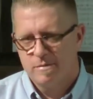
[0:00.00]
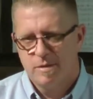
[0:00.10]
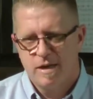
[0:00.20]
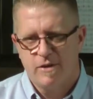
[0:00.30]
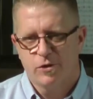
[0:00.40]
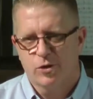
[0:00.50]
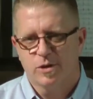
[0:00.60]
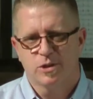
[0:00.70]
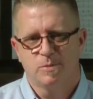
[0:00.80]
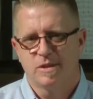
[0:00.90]
but never
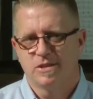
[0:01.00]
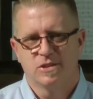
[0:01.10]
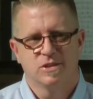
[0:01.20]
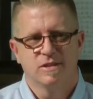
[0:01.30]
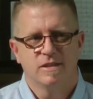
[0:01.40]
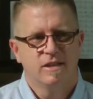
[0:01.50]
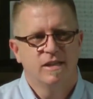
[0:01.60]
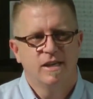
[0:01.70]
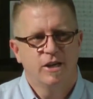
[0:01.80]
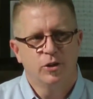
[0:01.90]
Christmas
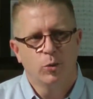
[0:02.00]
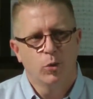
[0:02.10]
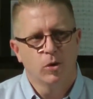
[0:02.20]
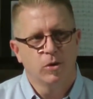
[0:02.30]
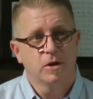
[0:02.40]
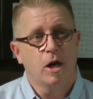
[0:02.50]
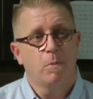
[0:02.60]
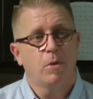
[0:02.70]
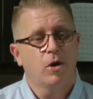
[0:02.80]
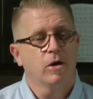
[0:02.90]
in the world
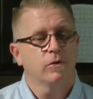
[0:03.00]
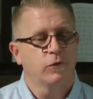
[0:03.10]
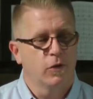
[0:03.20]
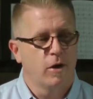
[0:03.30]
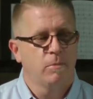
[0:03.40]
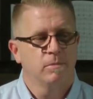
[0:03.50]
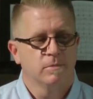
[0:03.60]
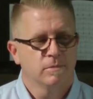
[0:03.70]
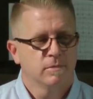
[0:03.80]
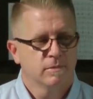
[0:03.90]
apart from
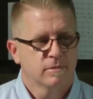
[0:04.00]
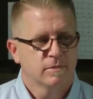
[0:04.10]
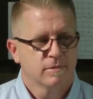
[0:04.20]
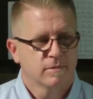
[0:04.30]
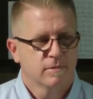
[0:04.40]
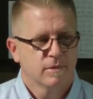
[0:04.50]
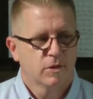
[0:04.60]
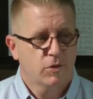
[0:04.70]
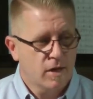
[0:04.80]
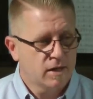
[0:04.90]

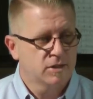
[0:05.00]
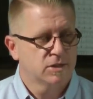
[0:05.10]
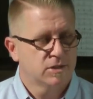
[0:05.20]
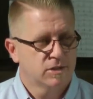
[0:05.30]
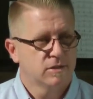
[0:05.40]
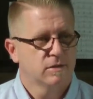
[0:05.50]
Christ.